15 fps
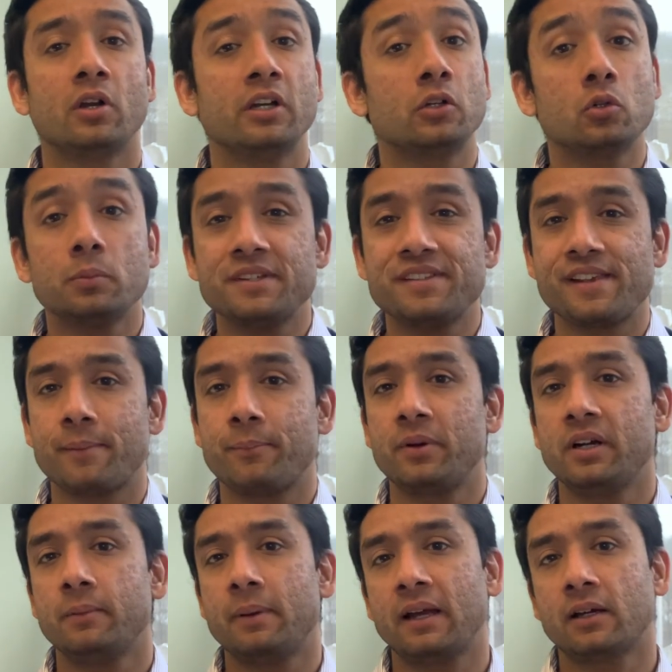or it could be
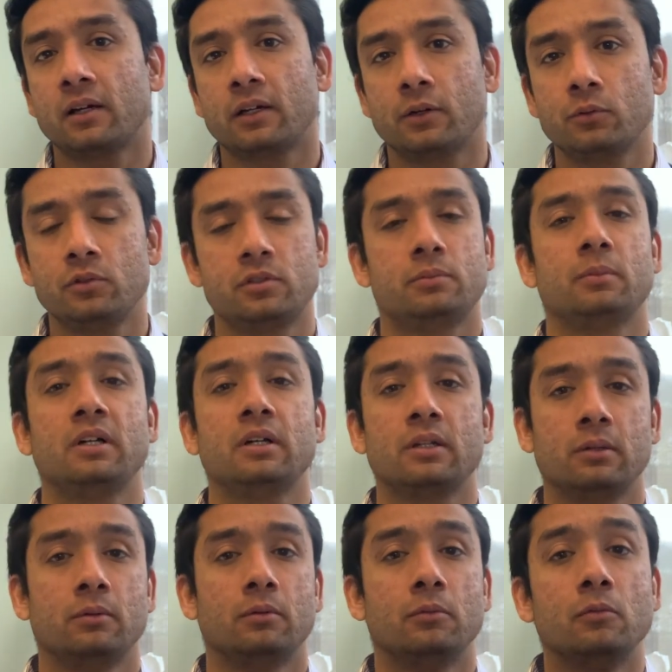separate bank accounts but